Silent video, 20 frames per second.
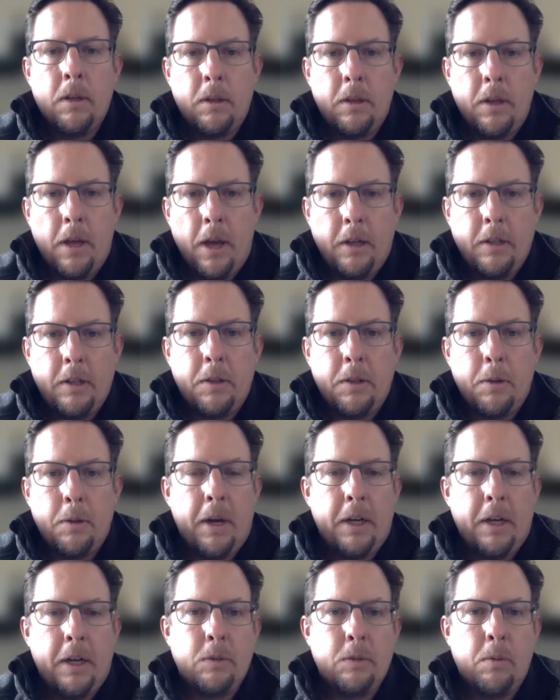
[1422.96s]
Yes, the
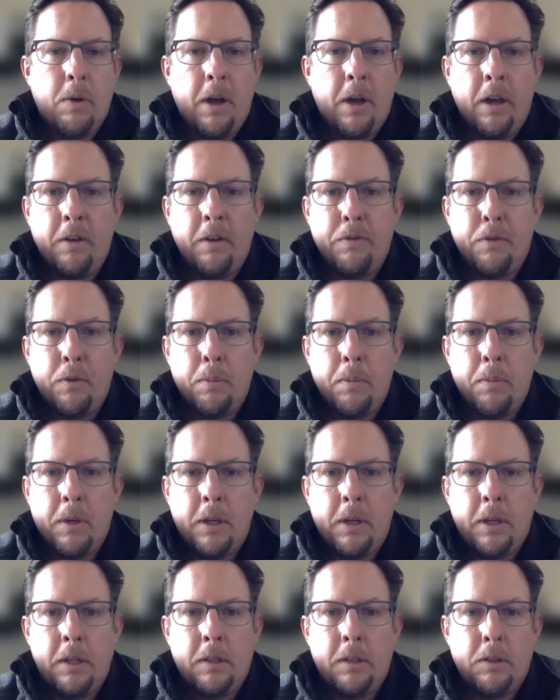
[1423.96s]
best way for
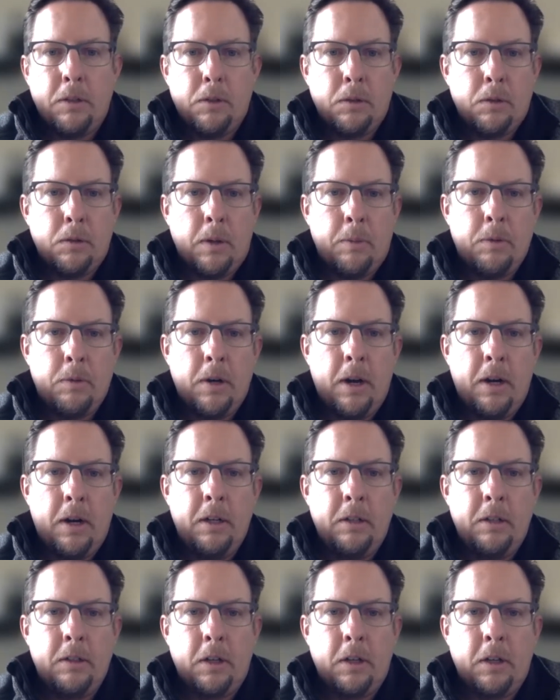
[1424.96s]
me to, I'm trying
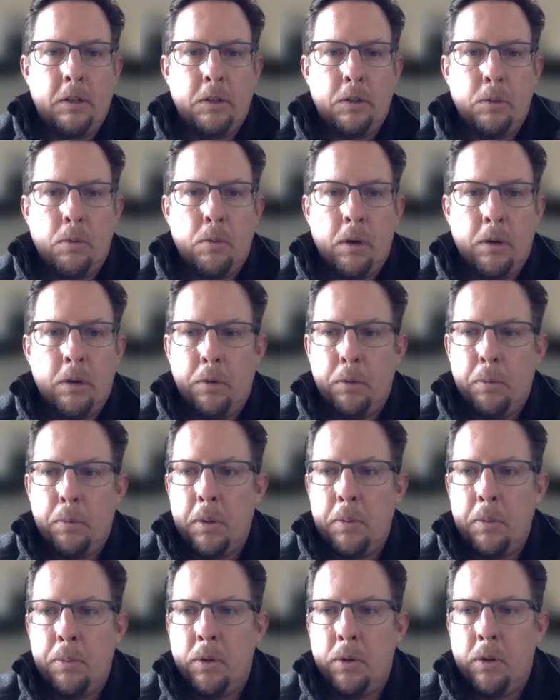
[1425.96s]
to start to work with
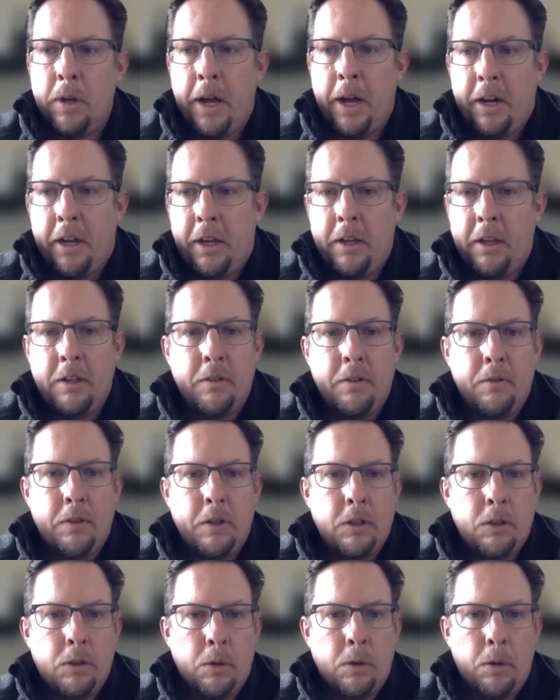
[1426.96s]
people at an
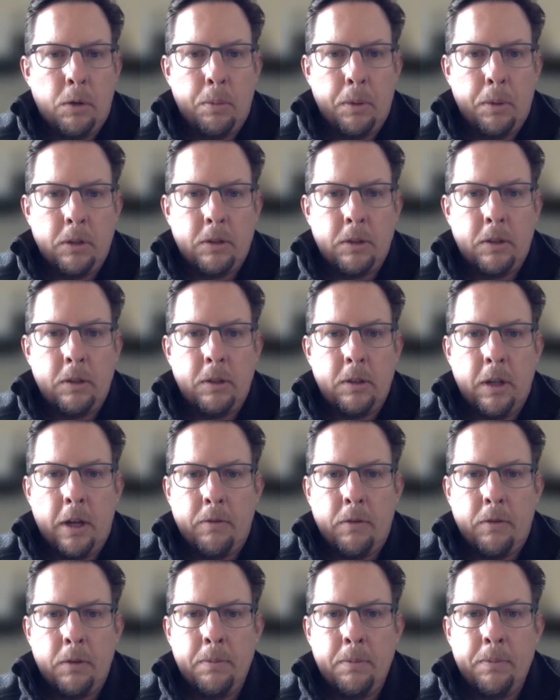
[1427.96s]
individual personal
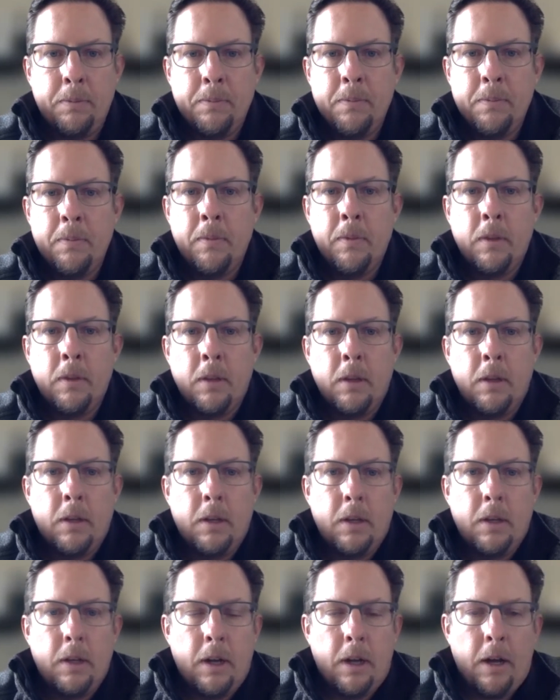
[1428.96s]
level.
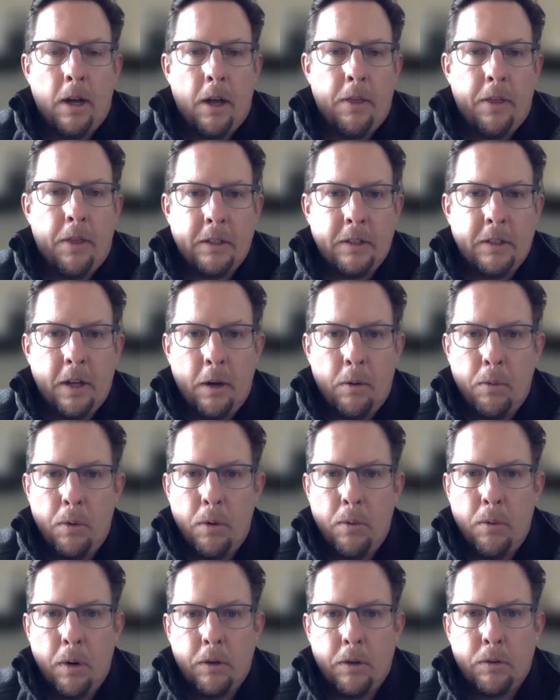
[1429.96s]
That's how
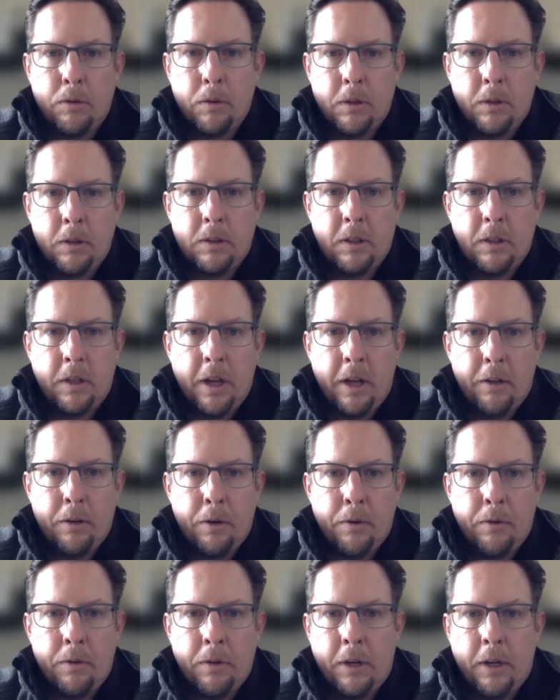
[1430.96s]
we'll work through this
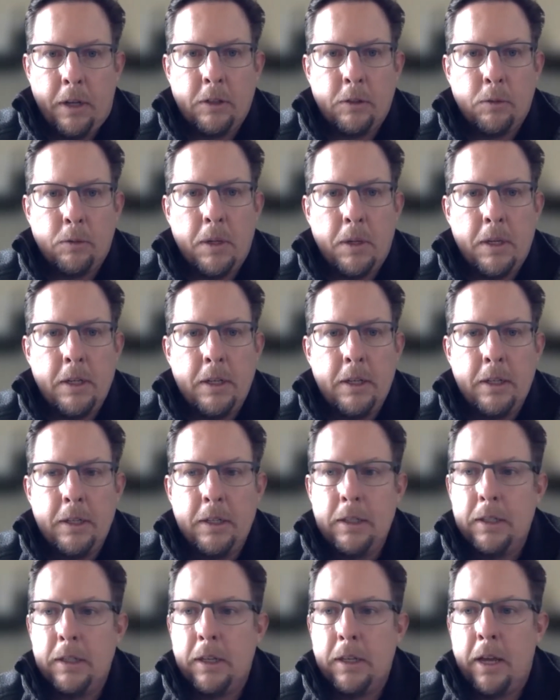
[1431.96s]
together over the next week.
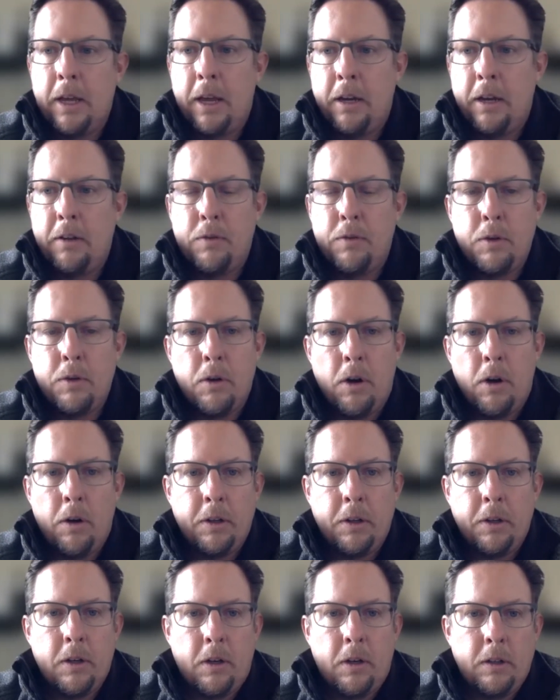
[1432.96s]
And if you call
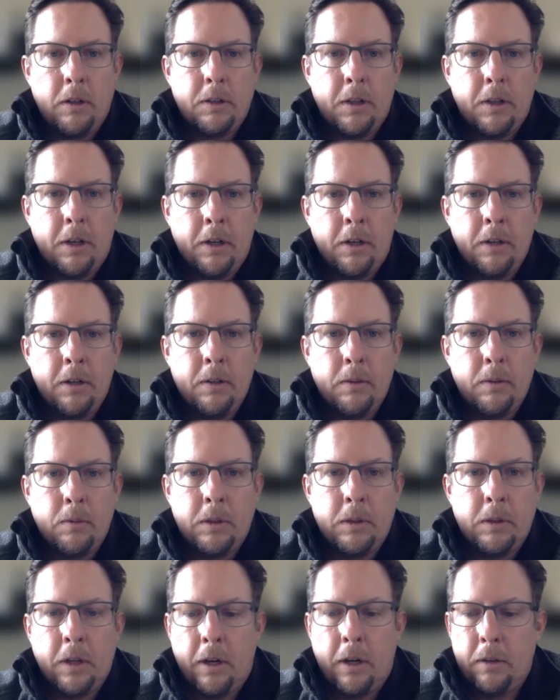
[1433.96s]
the call center,
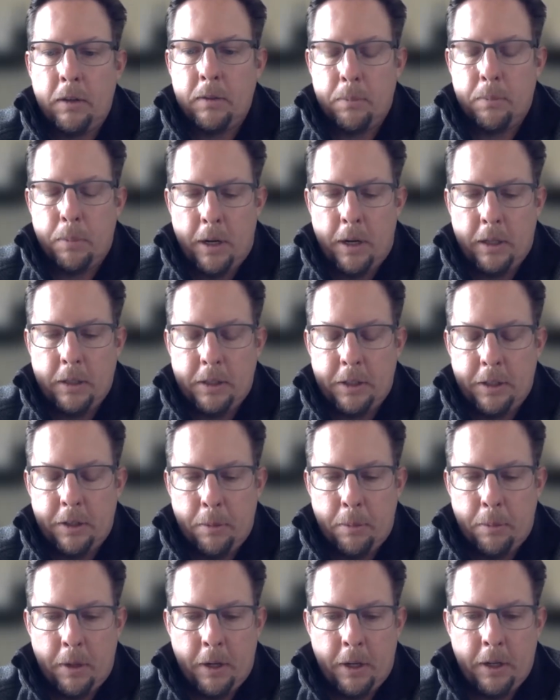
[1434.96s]
which I'll pause here in
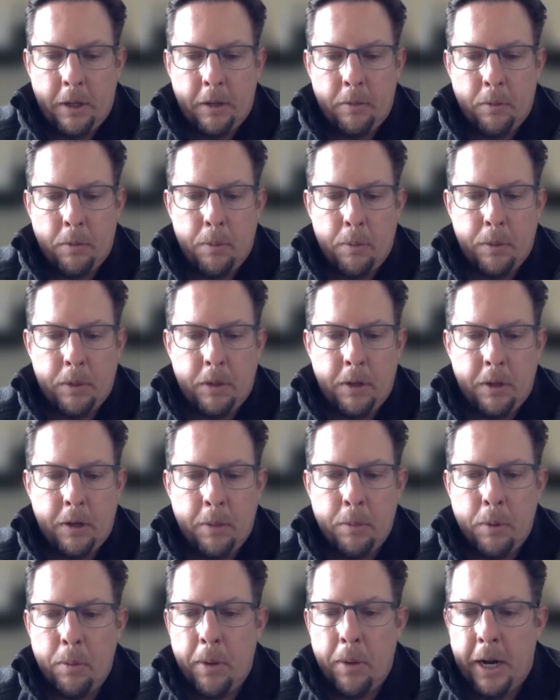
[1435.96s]
a minute, and we'll put the
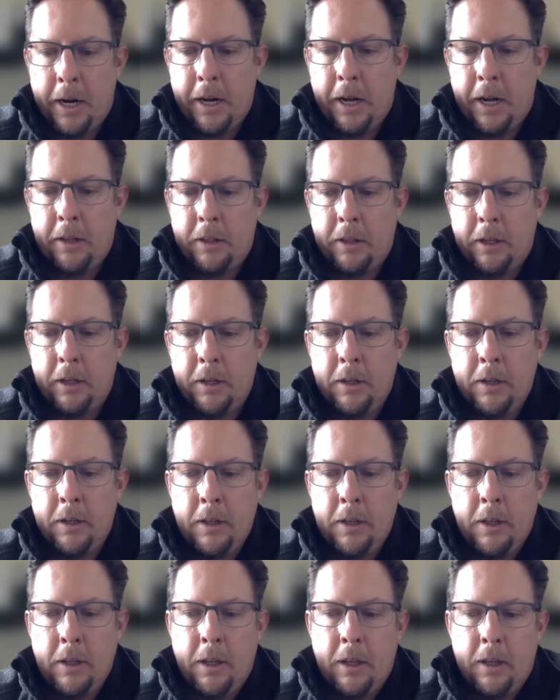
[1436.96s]
number back out there,
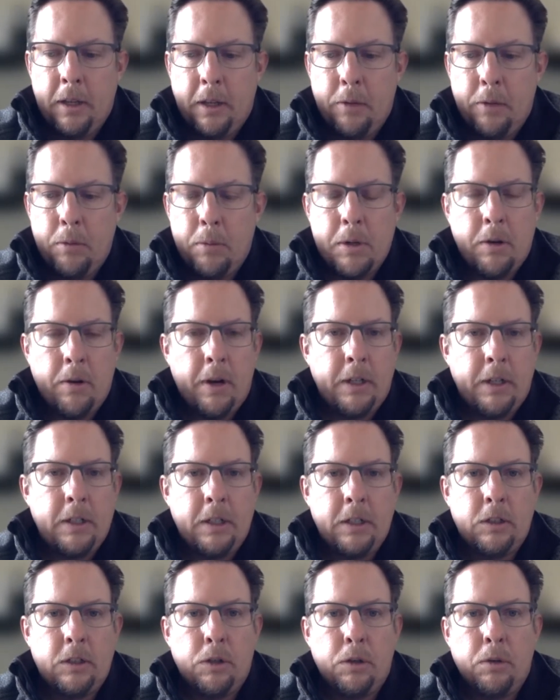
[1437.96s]
it would be great to
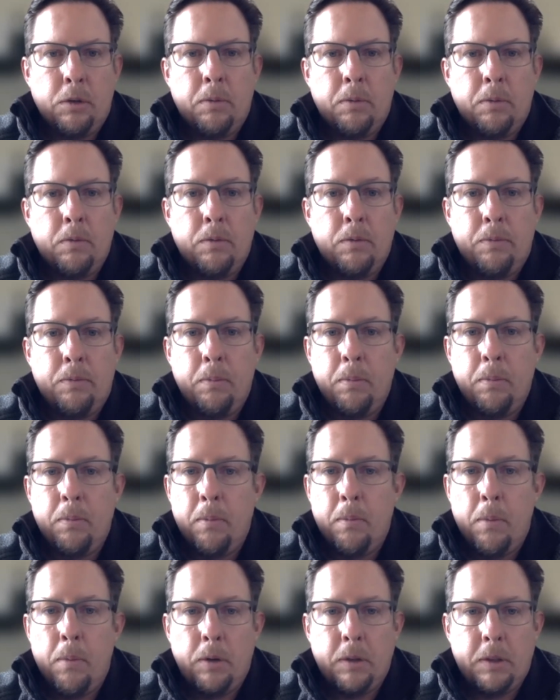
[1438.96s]
get your
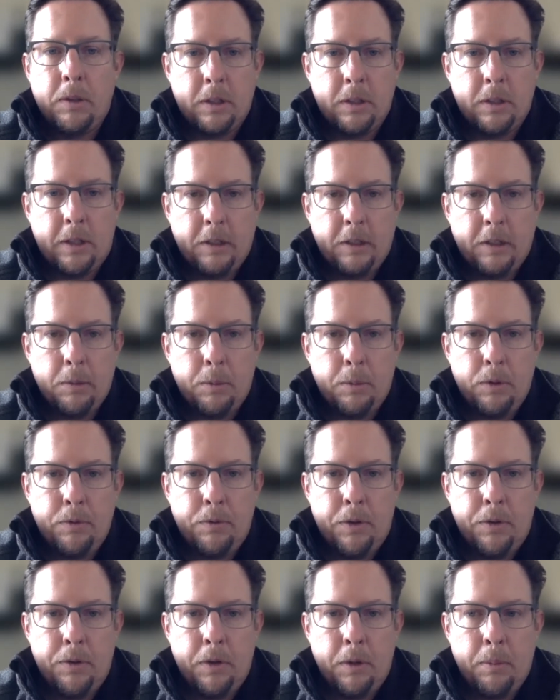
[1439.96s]
most accessible
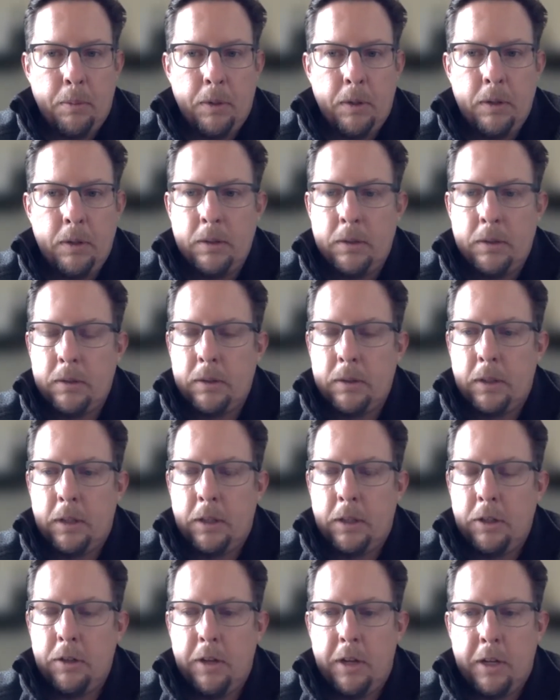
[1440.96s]
phone number
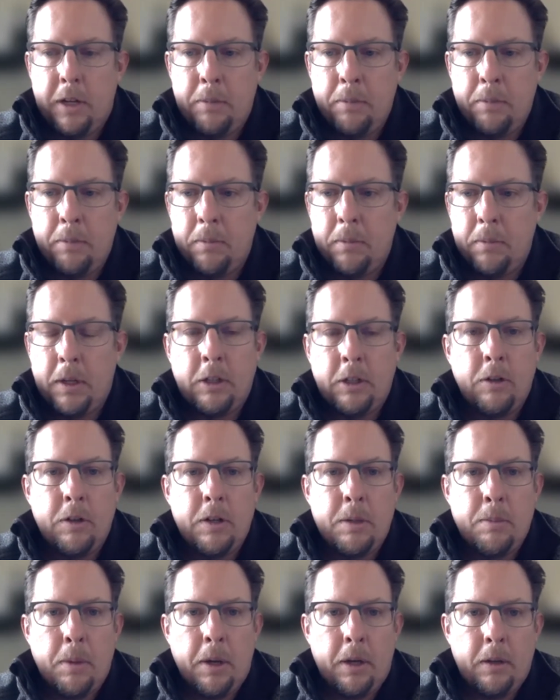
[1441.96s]
and your name and your
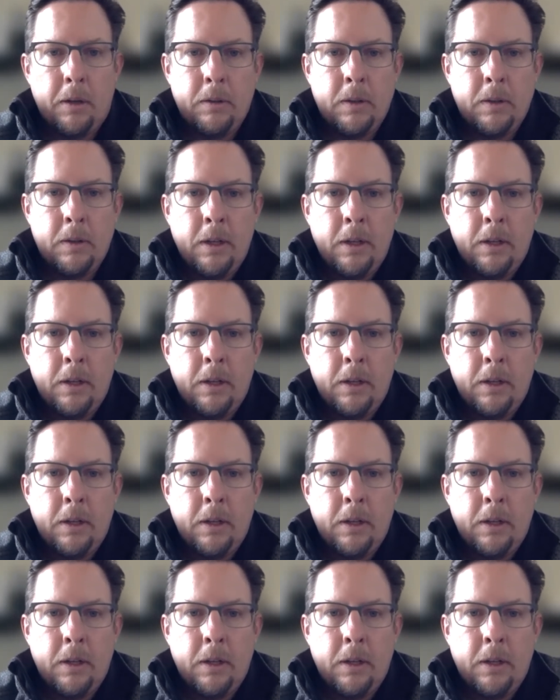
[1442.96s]
email.